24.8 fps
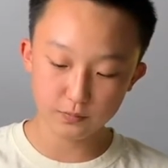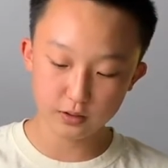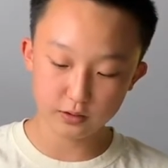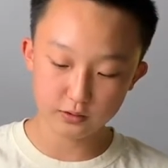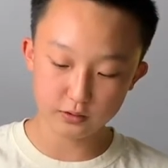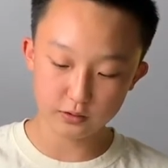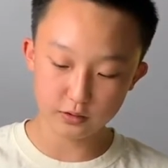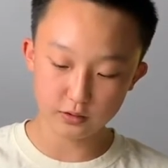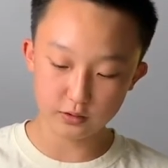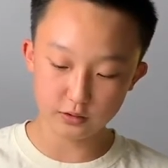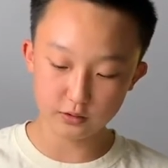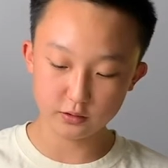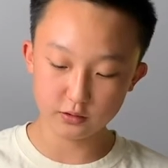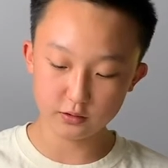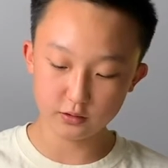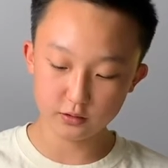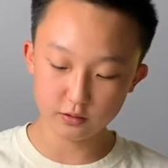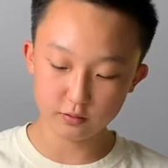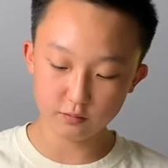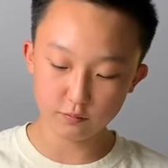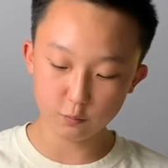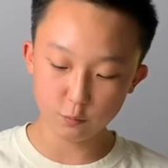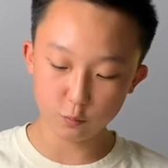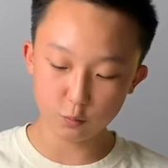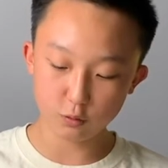So there's
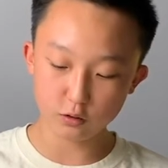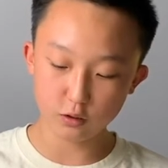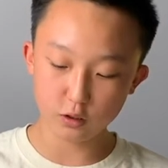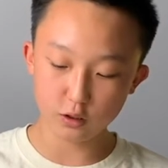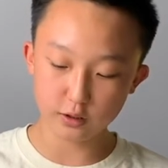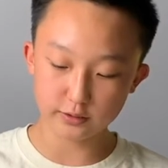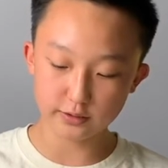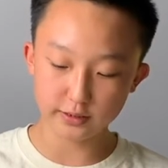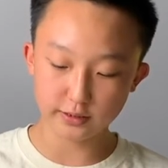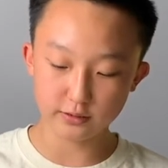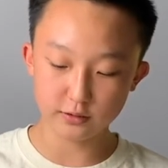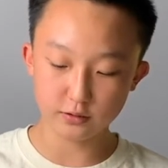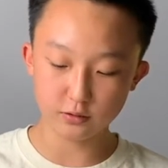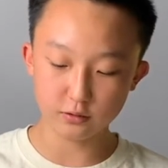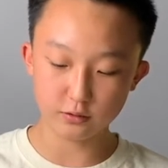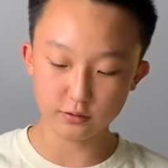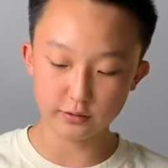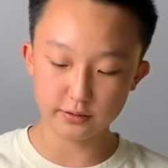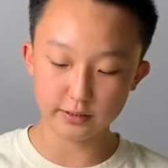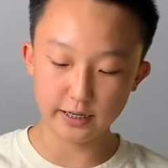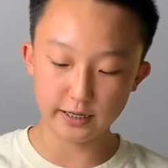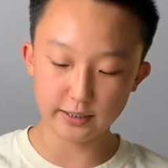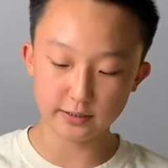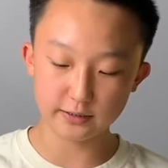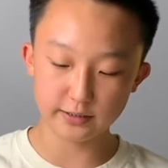four long tentacle
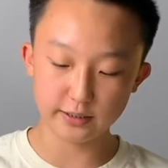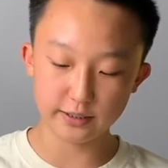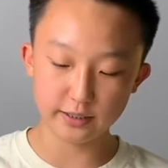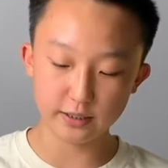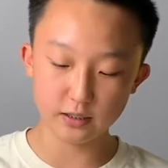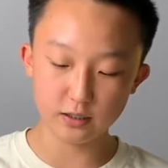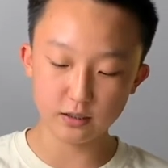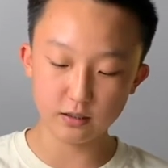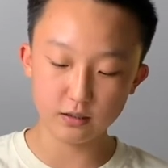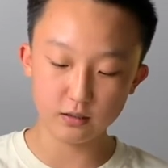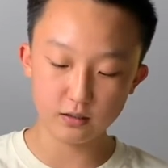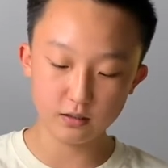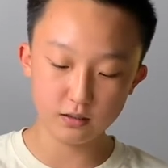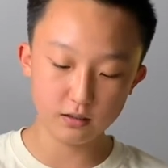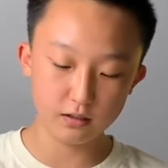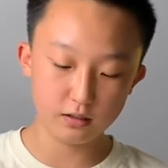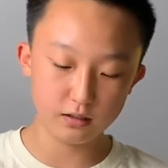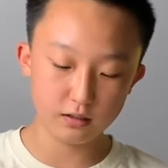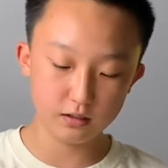stacks here,